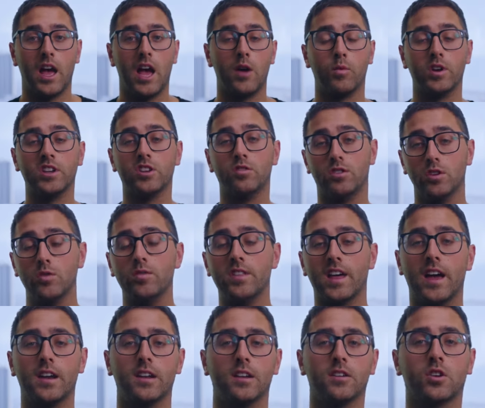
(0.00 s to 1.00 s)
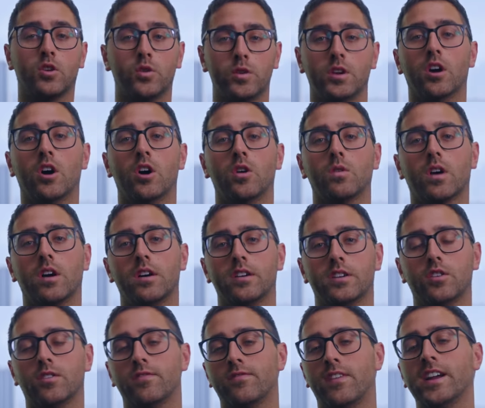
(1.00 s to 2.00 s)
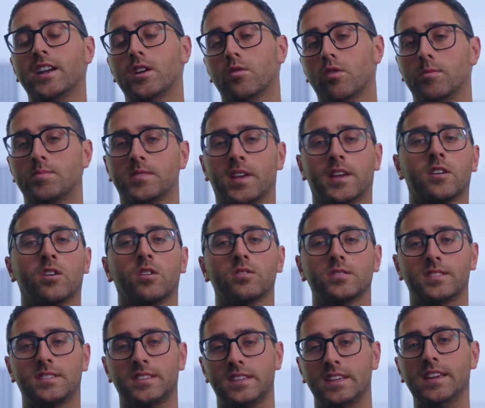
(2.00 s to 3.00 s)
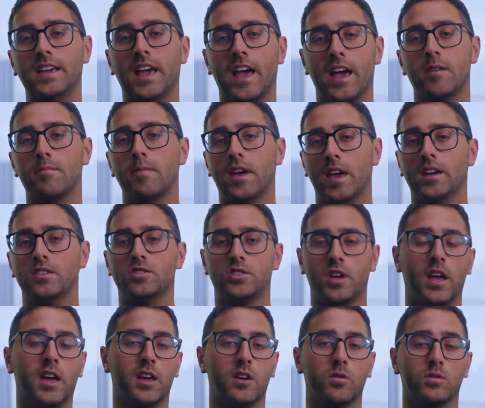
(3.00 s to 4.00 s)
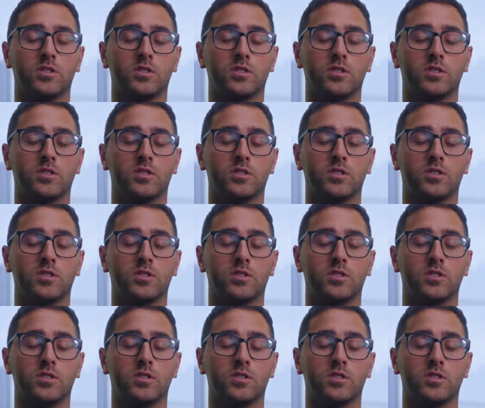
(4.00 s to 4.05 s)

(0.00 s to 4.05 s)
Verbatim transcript: And when you do that in Cuyahoga, you'll find a website called CMHA,